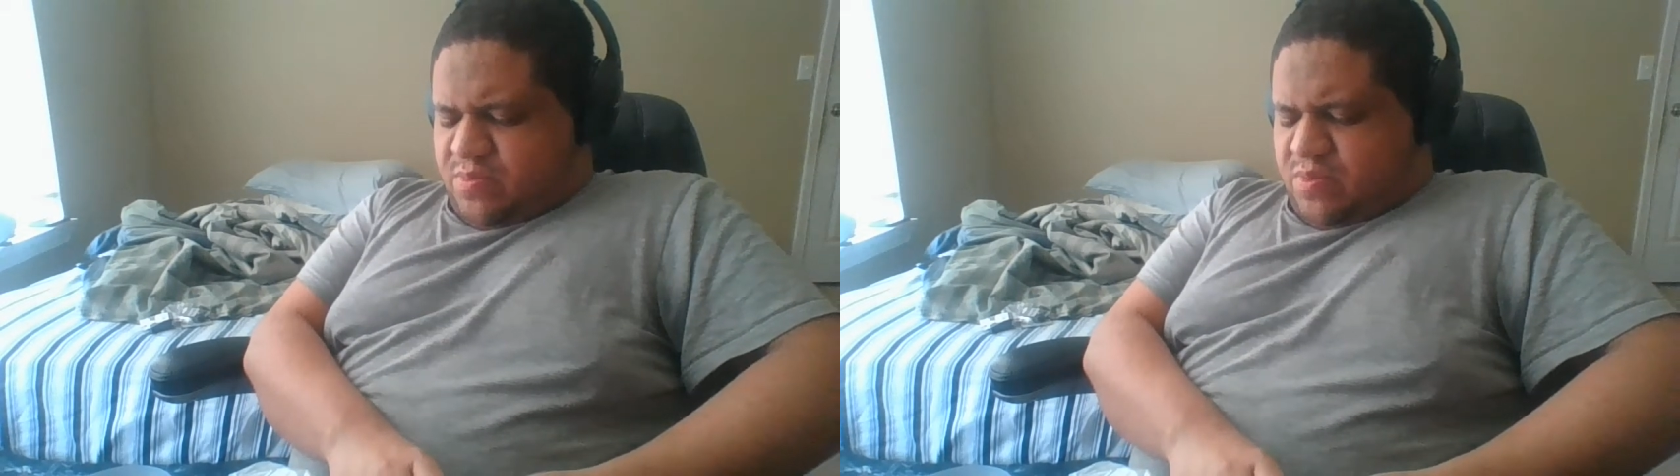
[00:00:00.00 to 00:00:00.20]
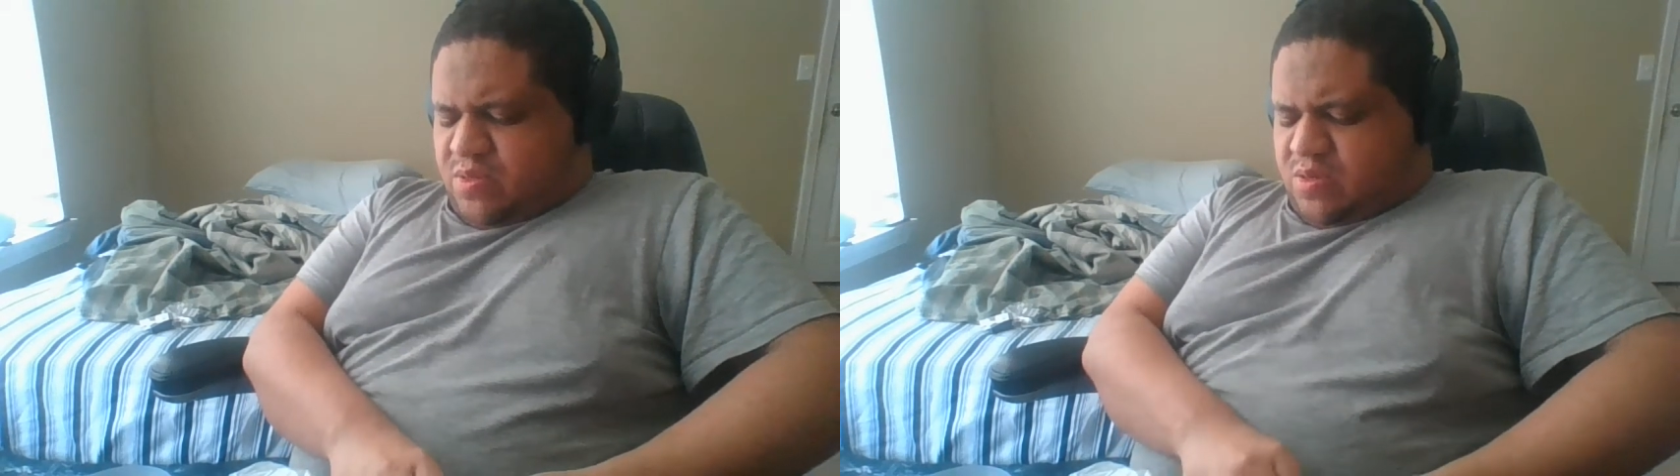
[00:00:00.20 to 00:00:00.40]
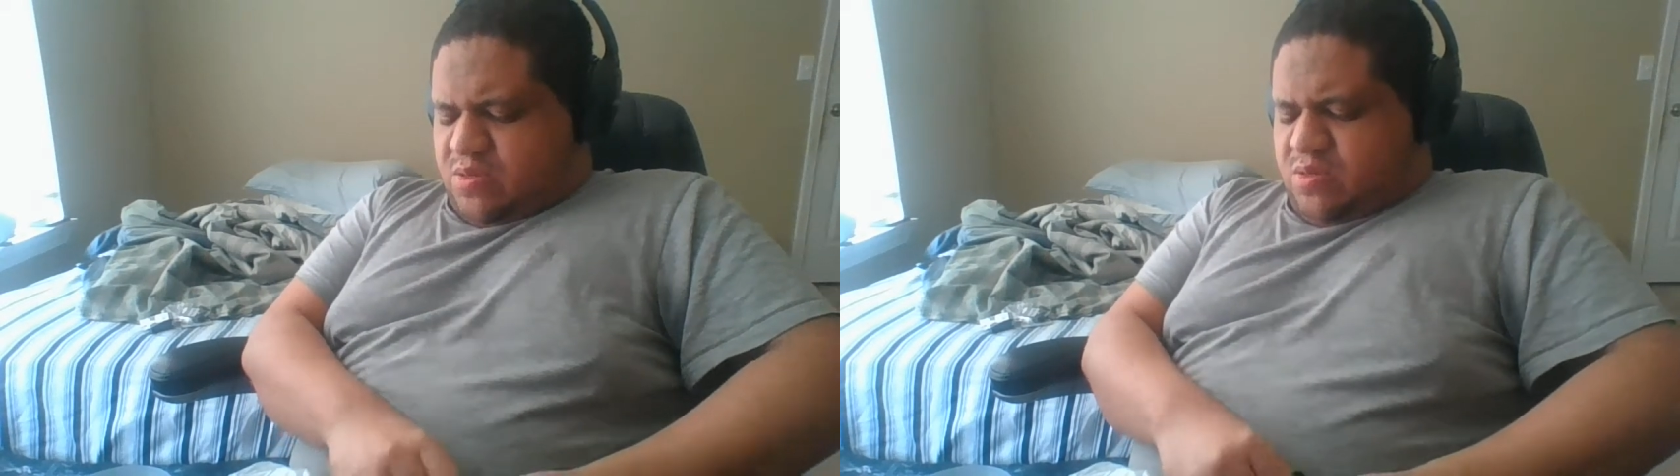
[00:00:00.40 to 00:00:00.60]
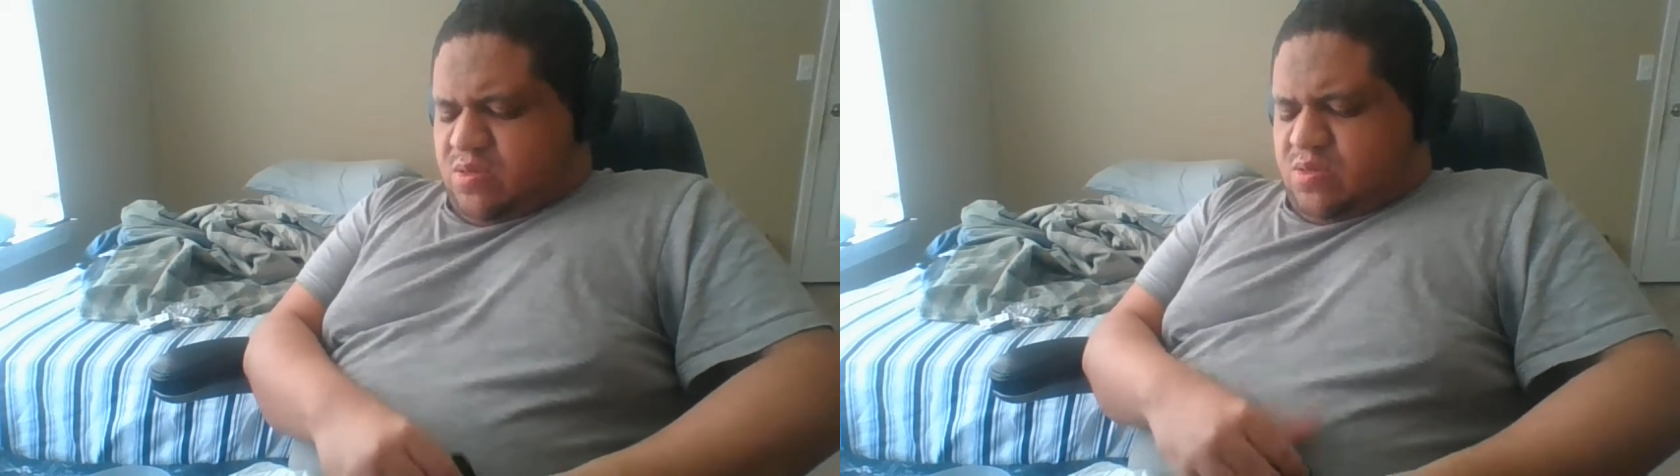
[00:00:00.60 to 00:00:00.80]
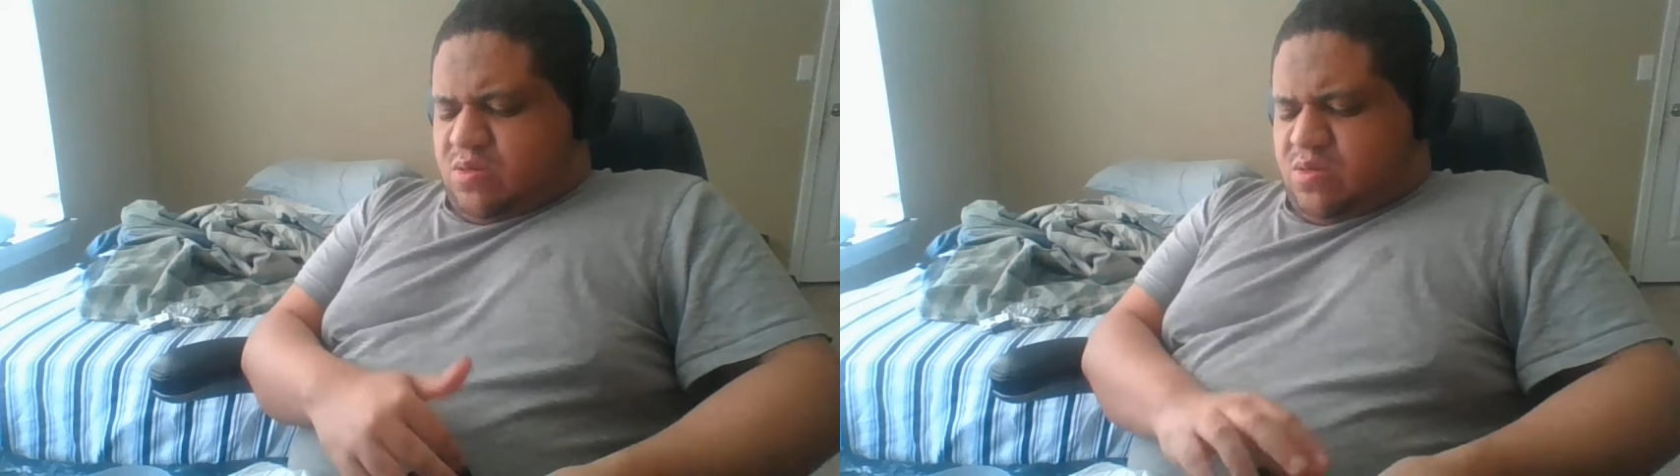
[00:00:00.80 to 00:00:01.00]

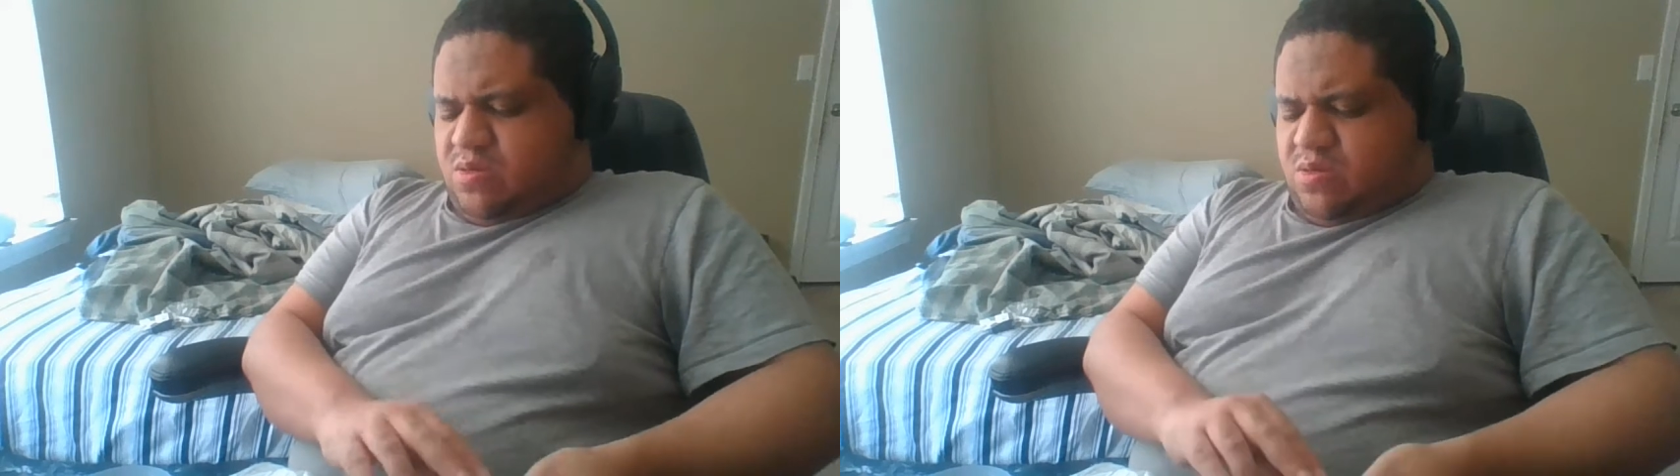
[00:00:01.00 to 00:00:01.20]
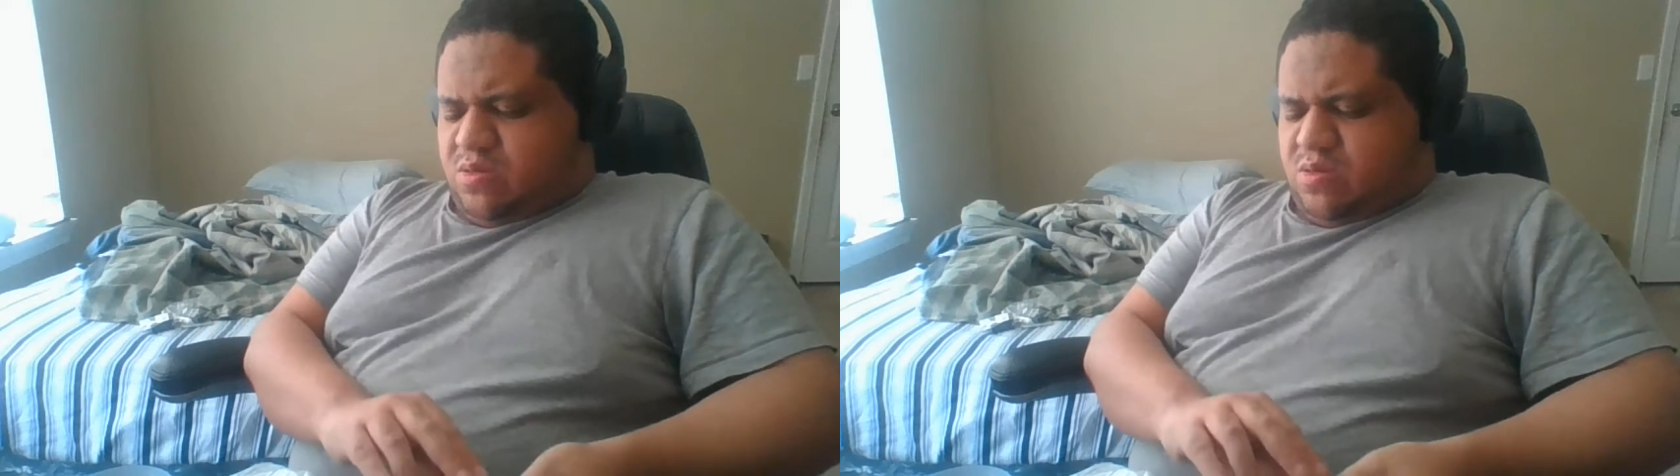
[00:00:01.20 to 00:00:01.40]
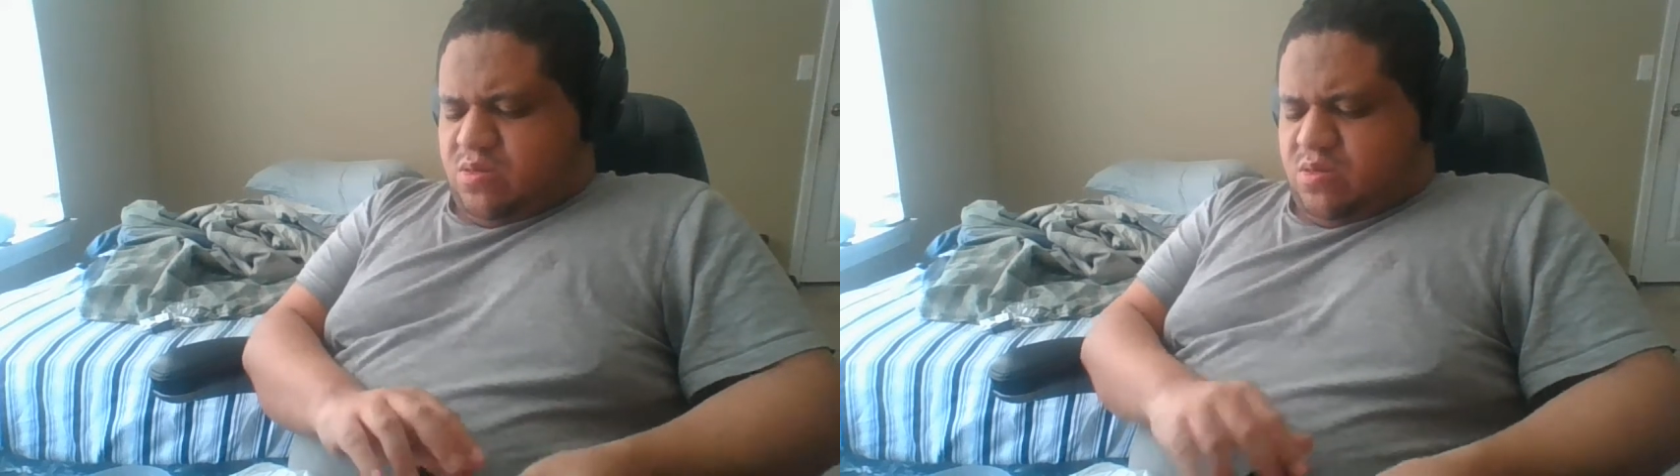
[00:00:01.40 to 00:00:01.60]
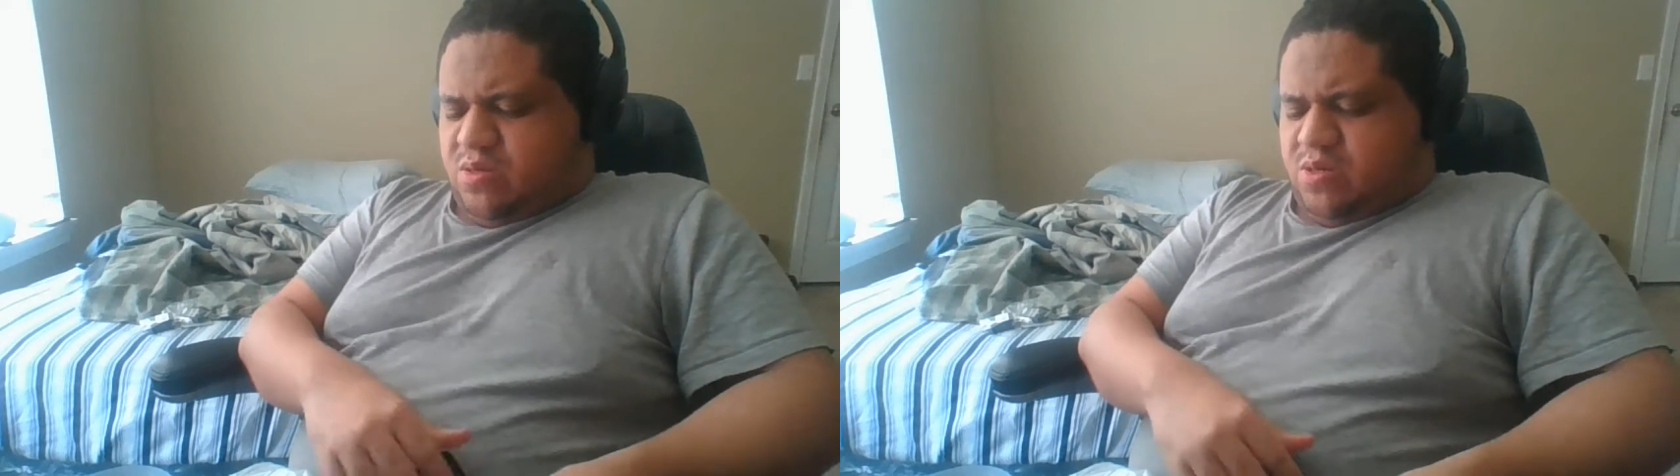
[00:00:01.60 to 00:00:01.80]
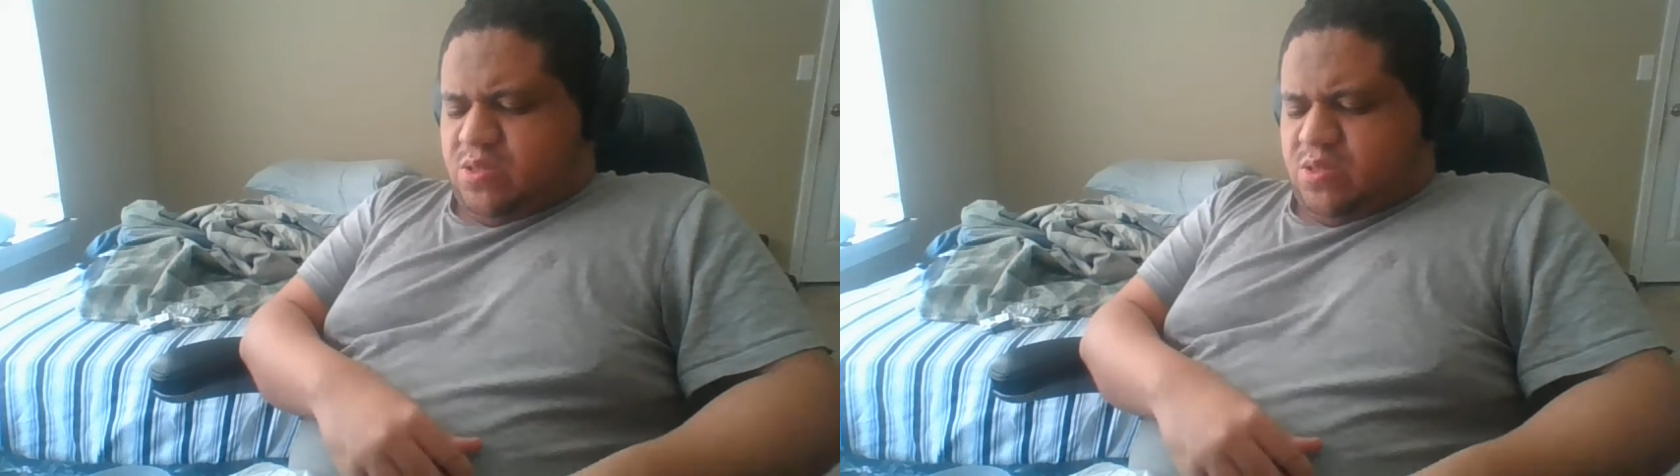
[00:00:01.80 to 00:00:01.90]
All right,